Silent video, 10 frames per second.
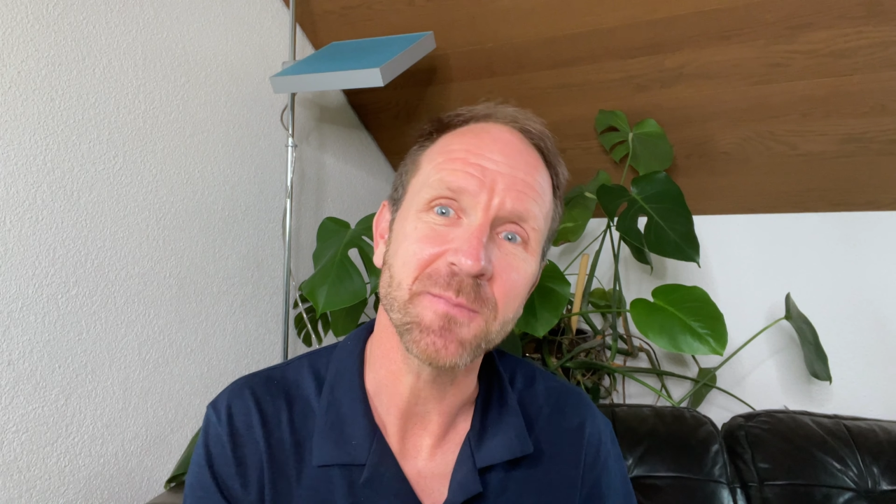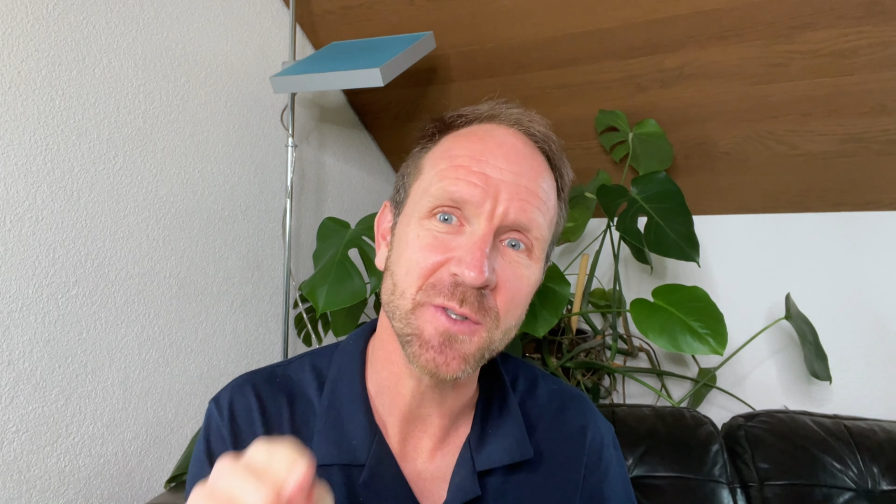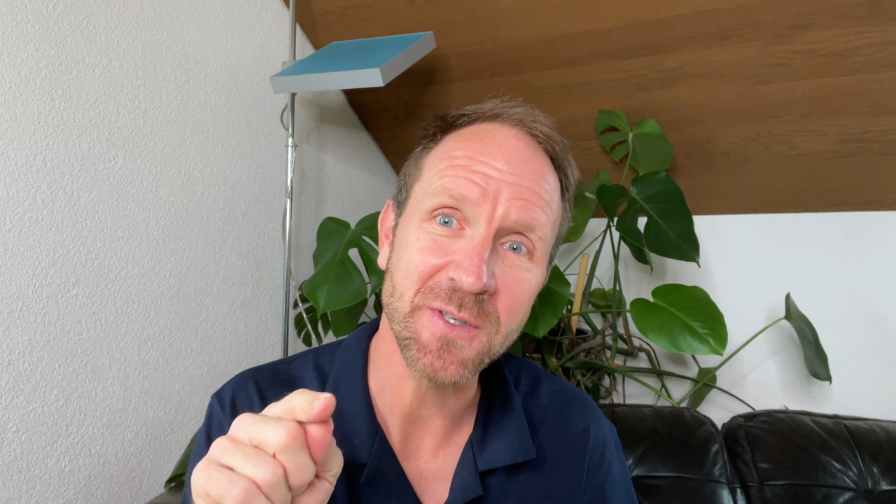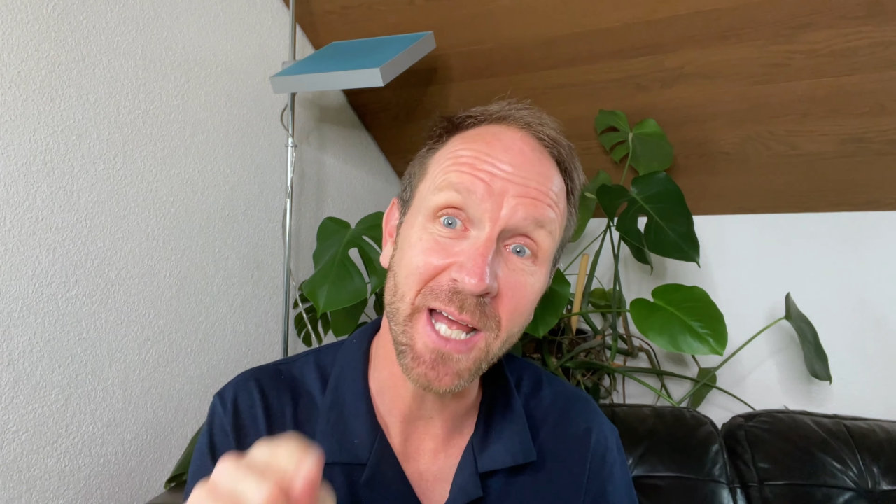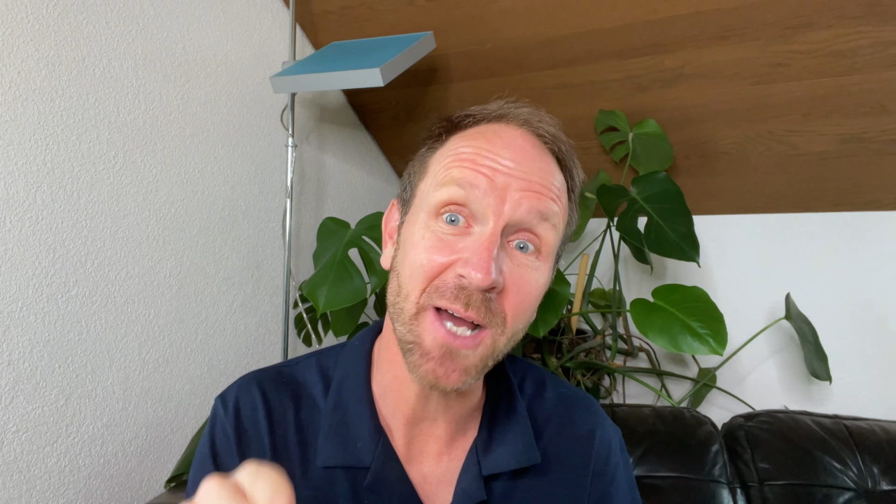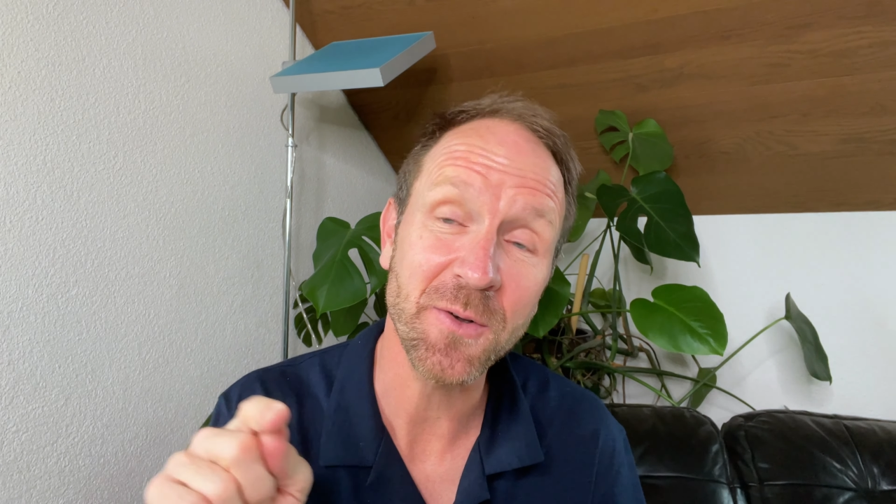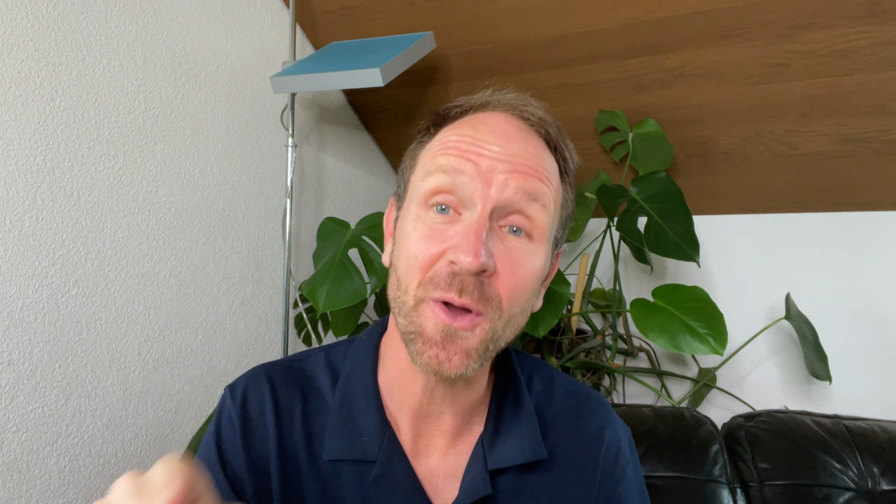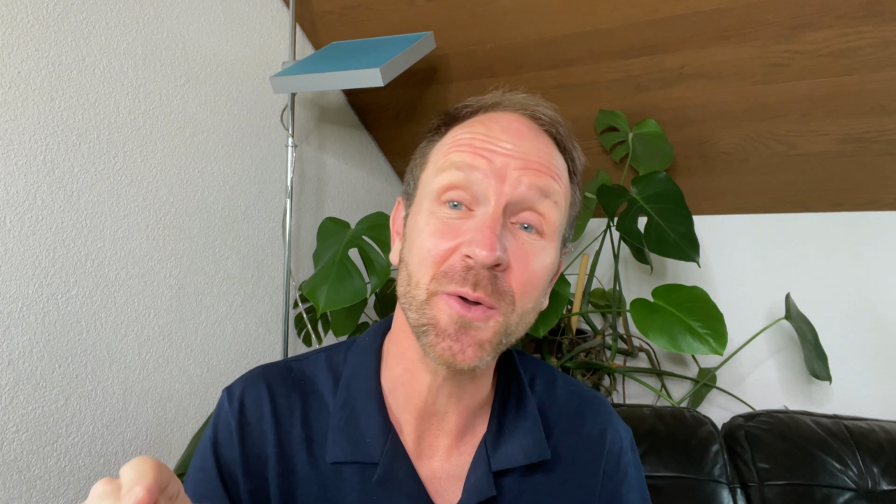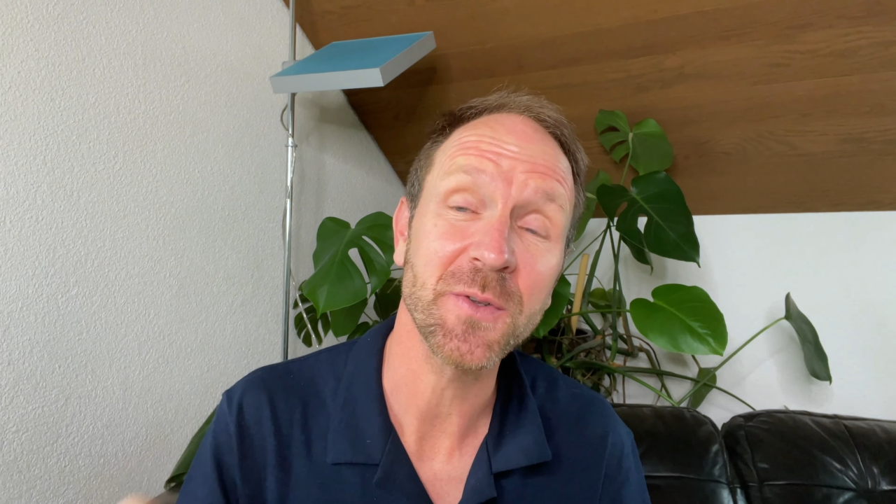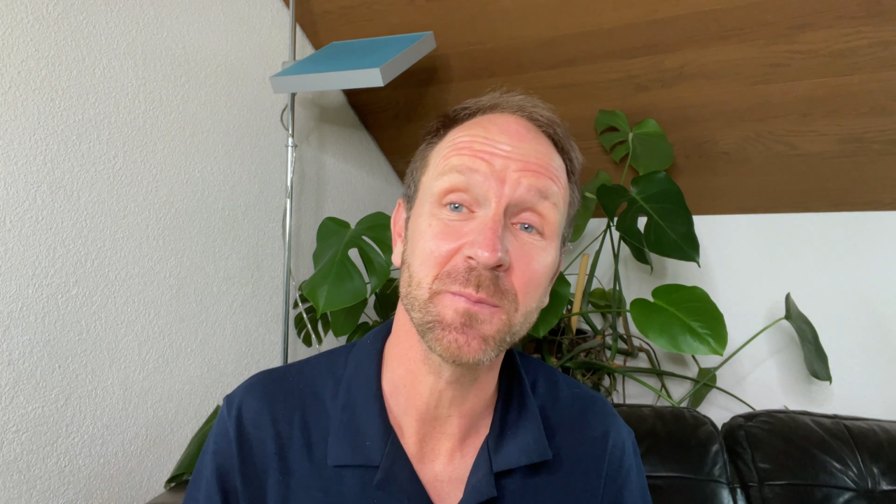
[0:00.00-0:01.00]
She now
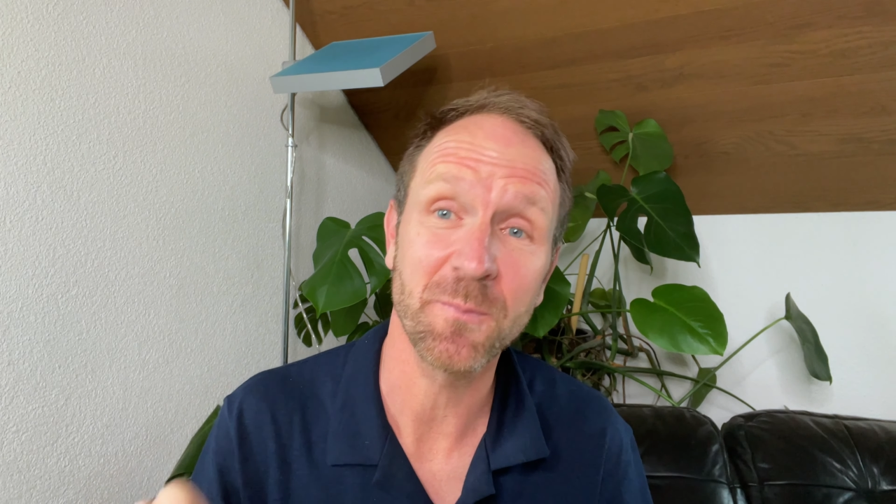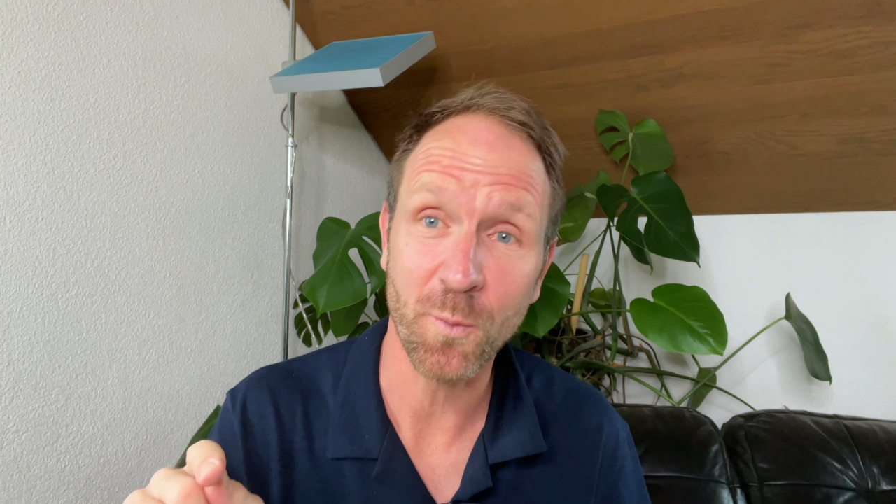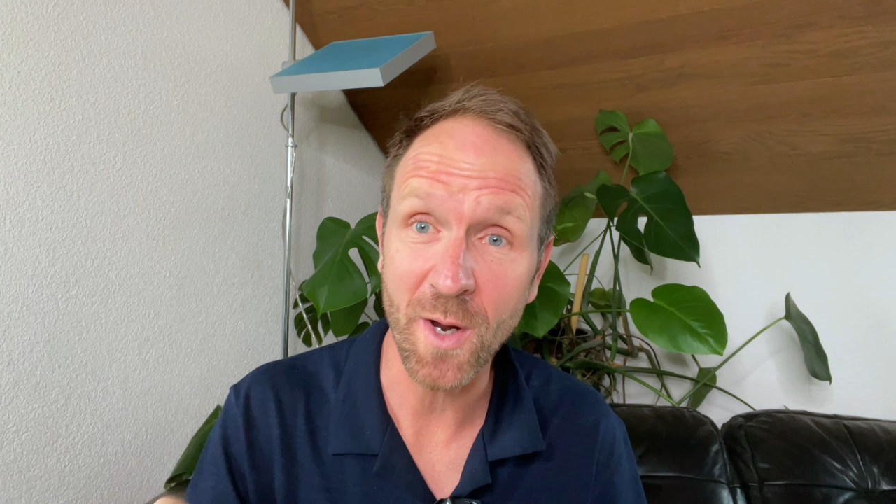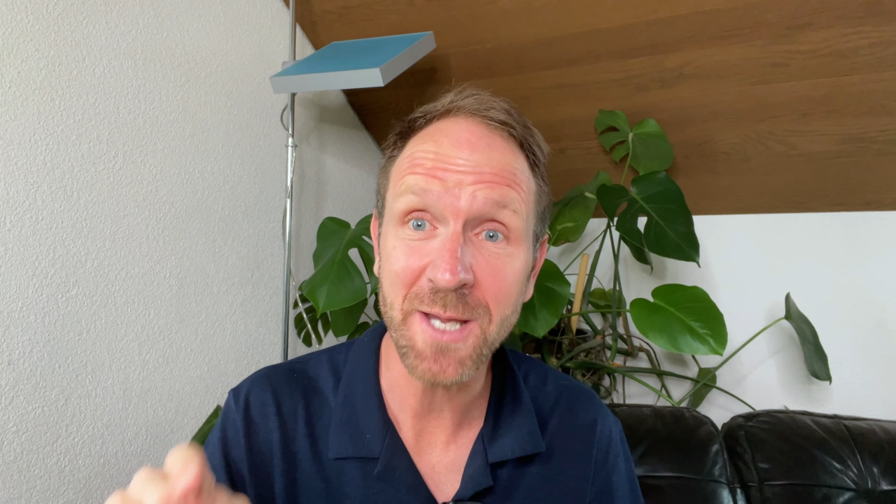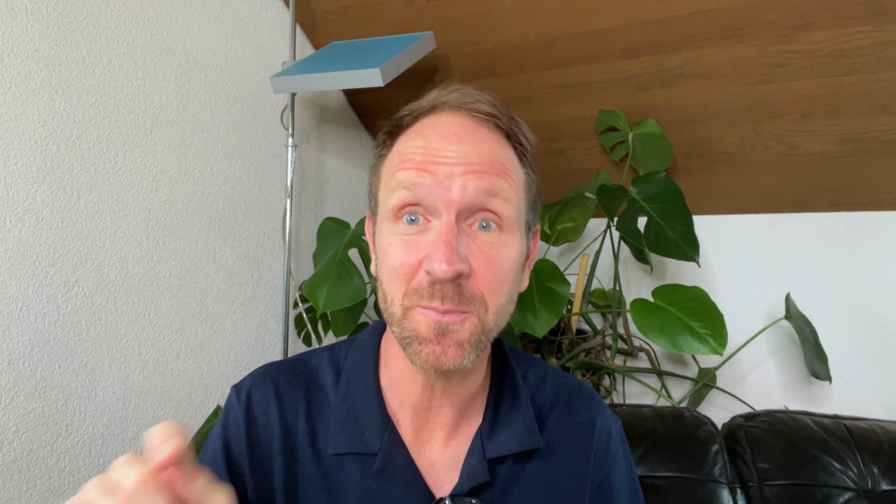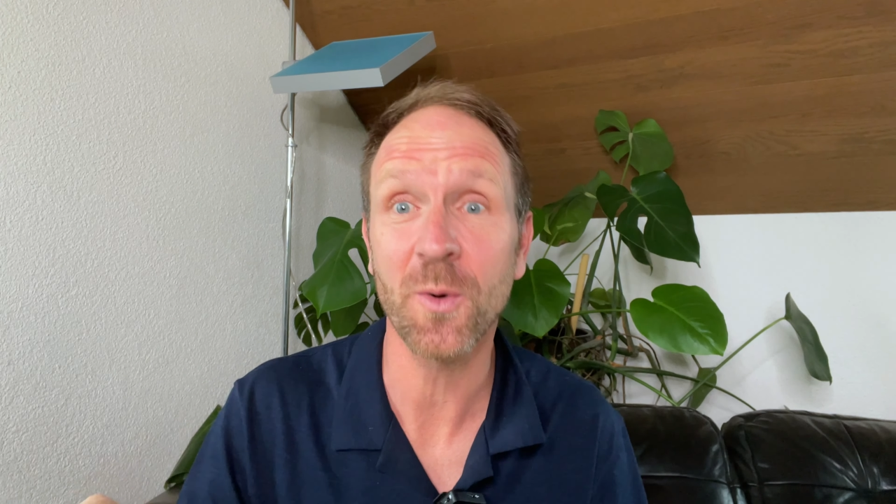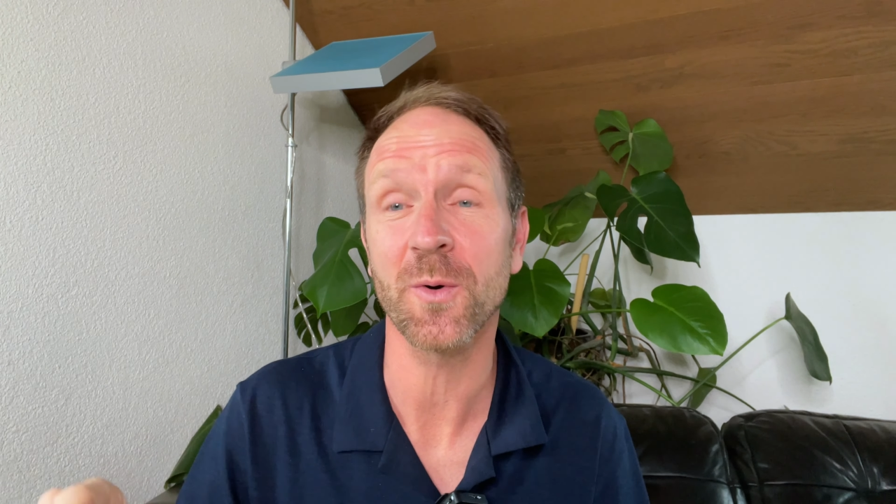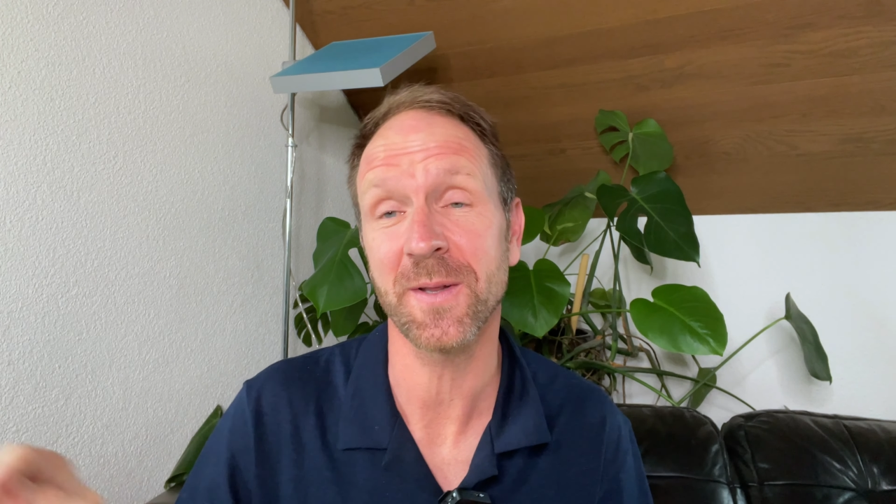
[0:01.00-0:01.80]
knows way more